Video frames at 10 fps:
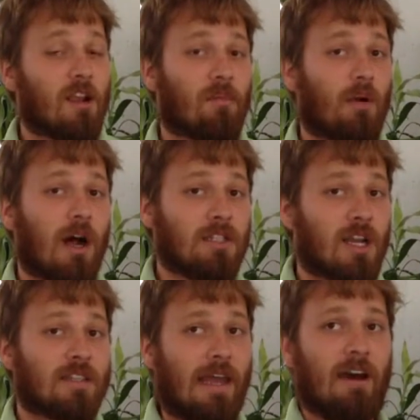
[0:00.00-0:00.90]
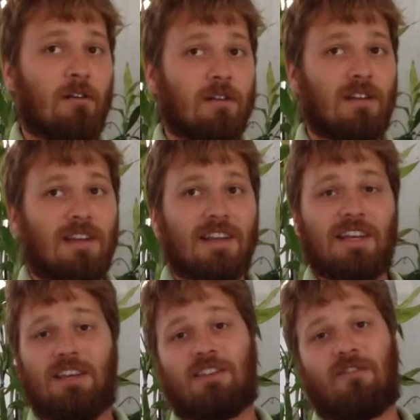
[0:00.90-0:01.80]
your project out.
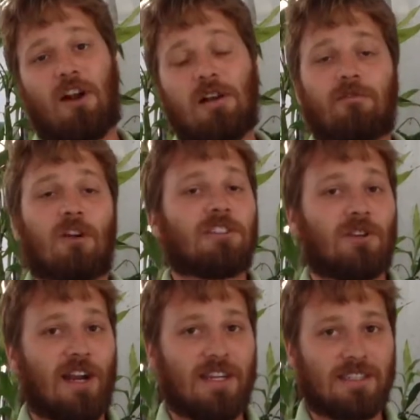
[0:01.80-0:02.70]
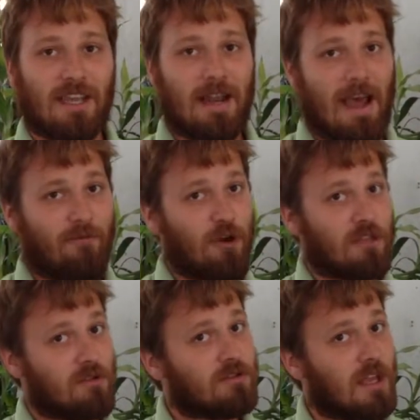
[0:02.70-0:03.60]
It's very frustrating to get halfway
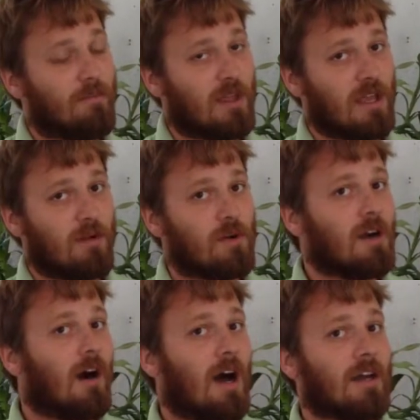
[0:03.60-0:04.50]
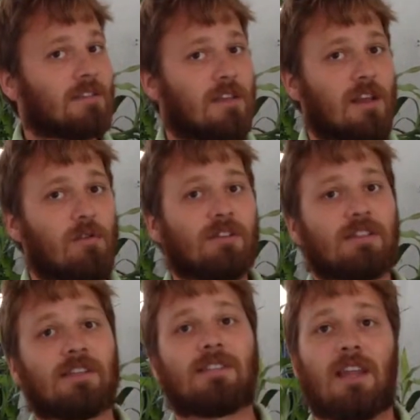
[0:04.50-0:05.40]
through something and realize that there was
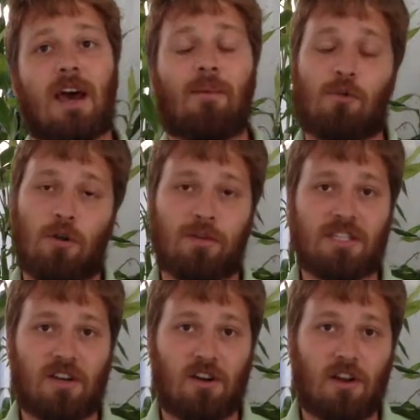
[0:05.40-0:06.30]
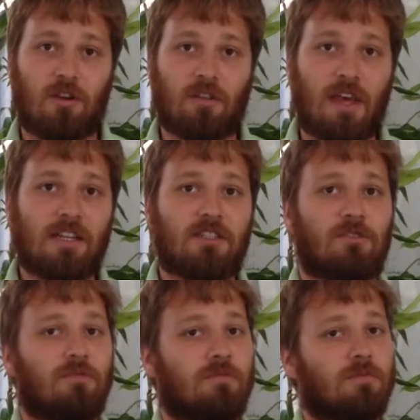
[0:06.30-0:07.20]
a step or a material that you
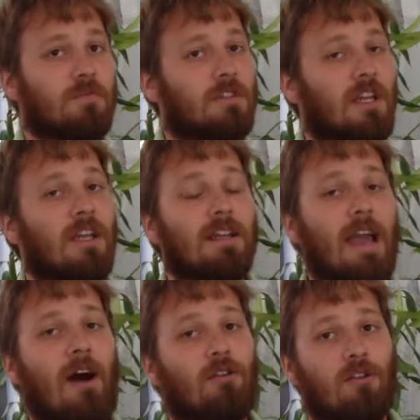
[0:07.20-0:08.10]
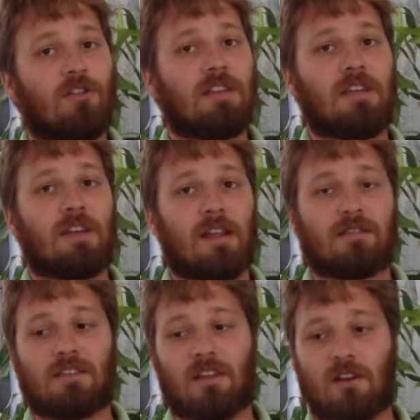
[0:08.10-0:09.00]
didn't encounter or didn't
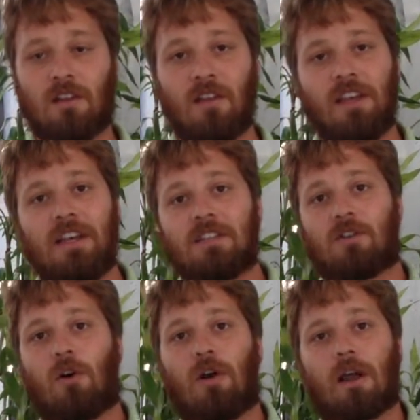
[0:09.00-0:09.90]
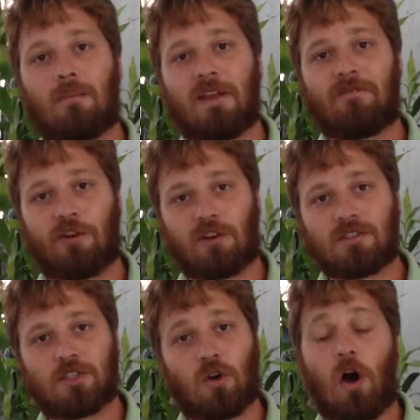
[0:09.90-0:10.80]
consider. So I recommend
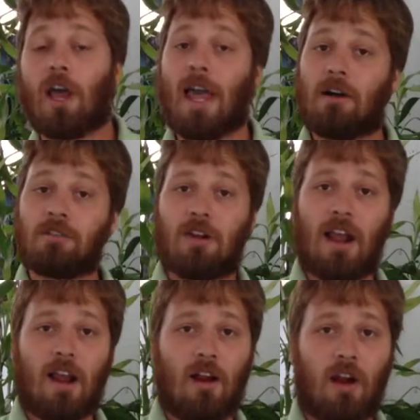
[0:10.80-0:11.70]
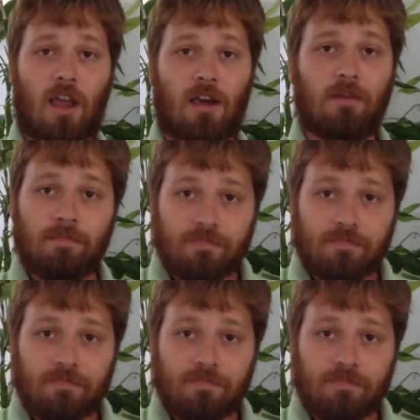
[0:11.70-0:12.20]
first drawing out your area,